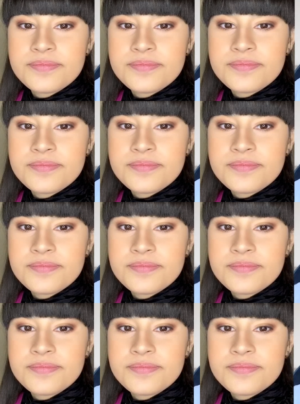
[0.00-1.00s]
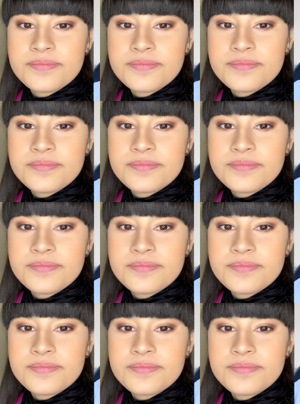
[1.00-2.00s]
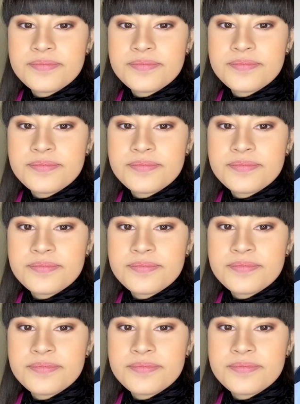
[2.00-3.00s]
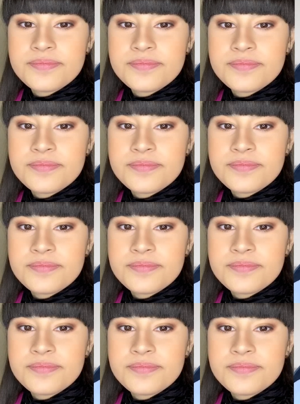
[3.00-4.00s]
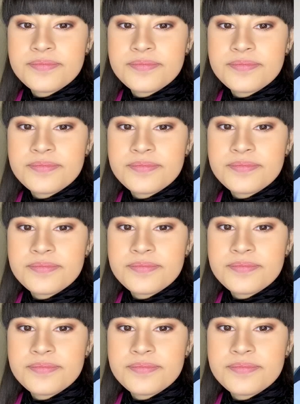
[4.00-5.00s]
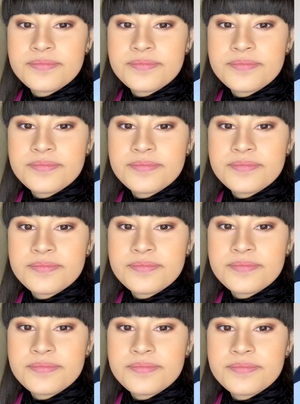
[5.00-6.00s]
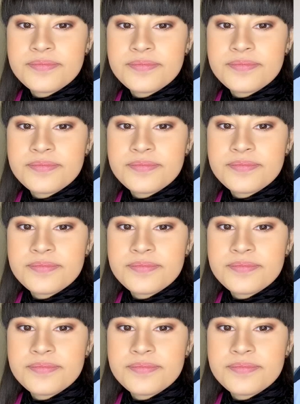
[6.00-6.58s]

The person shown says nothing.